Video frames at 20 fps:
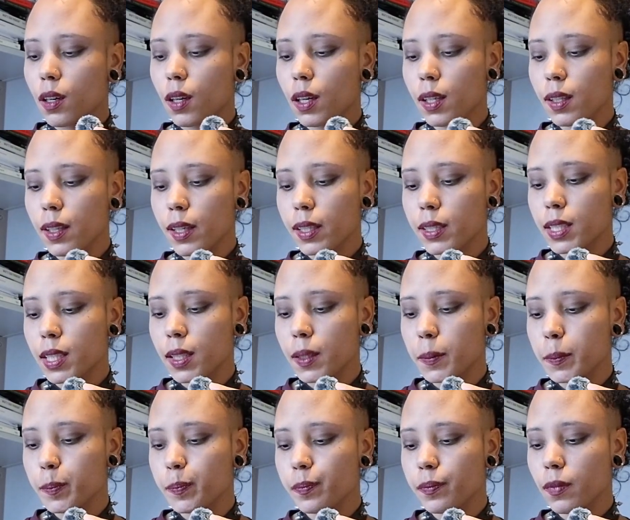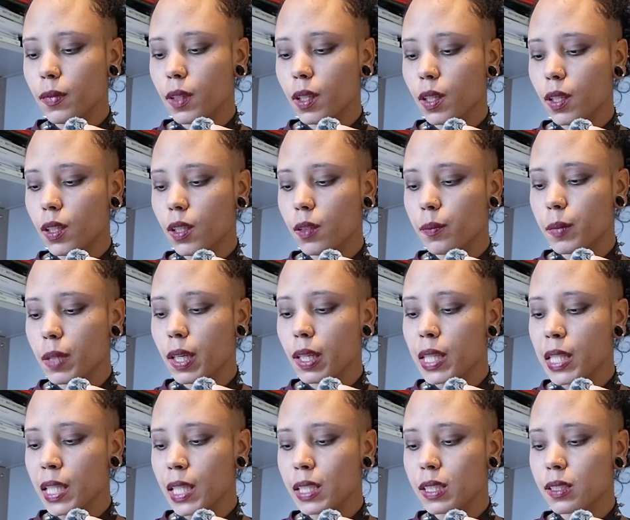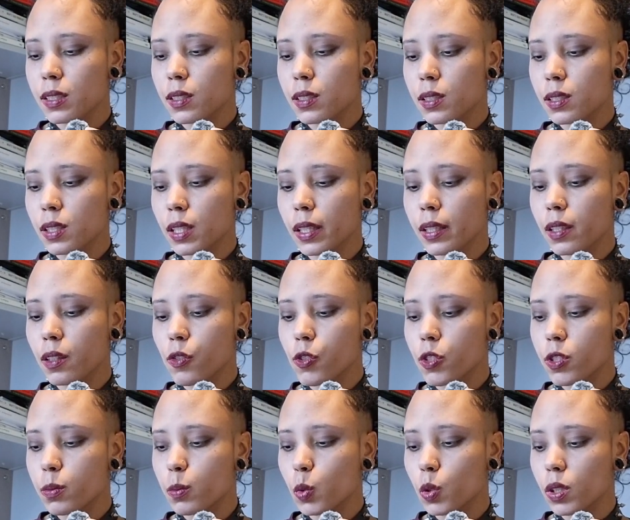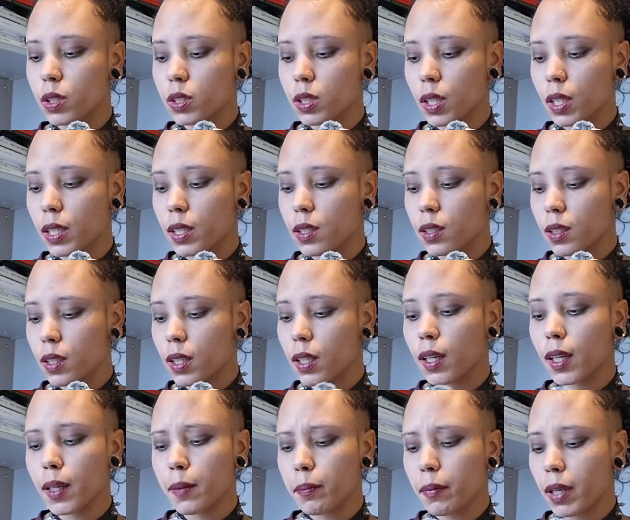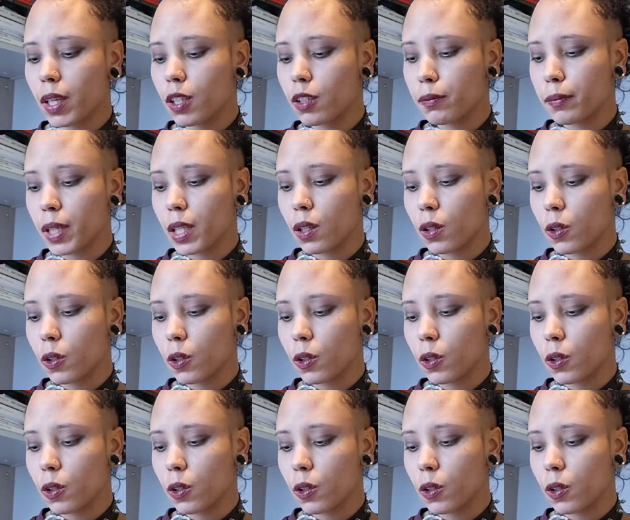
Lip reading: I liked it. I think it's slightly on the smaller side. I may or may